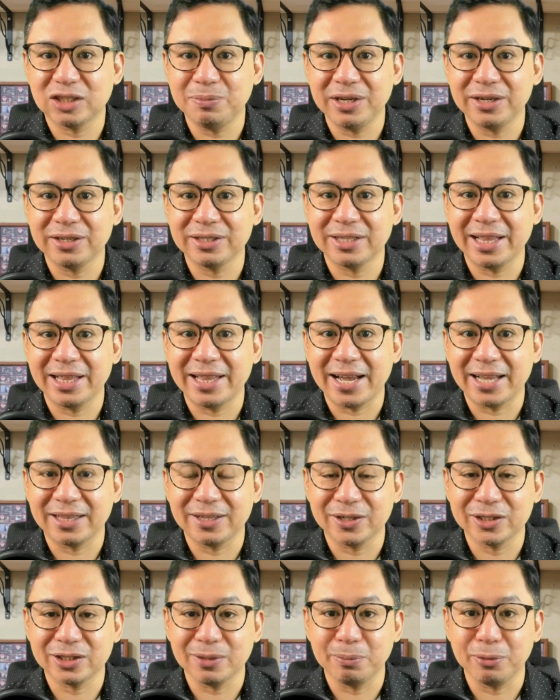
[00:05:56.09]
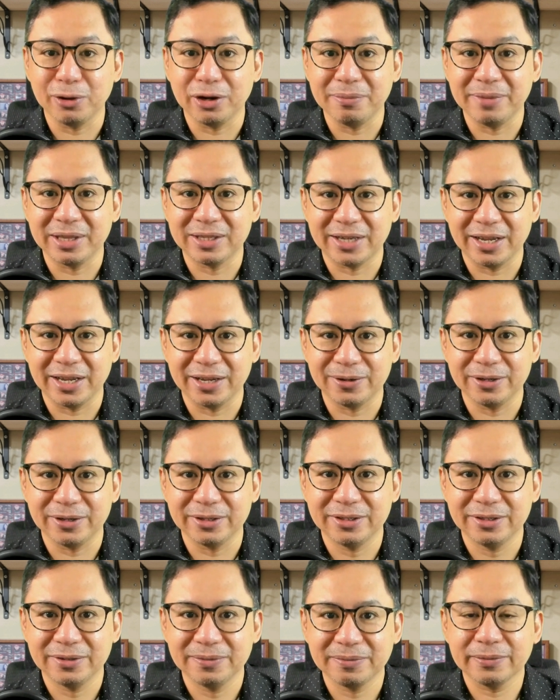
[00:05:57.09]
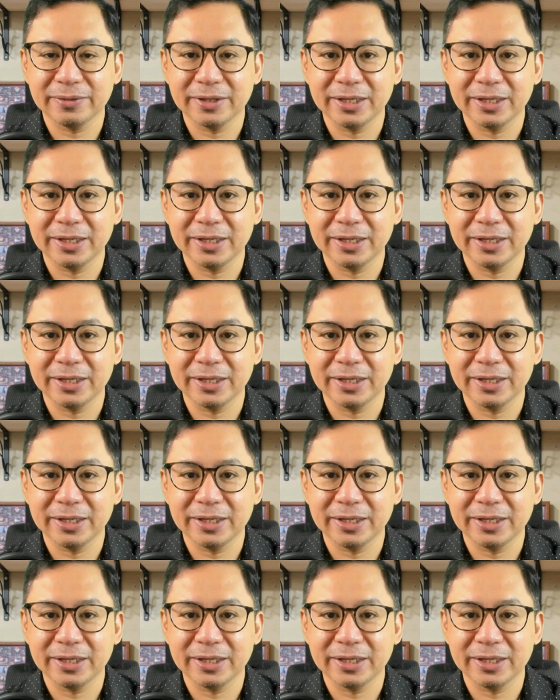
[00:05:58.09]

smear the latter's employment record.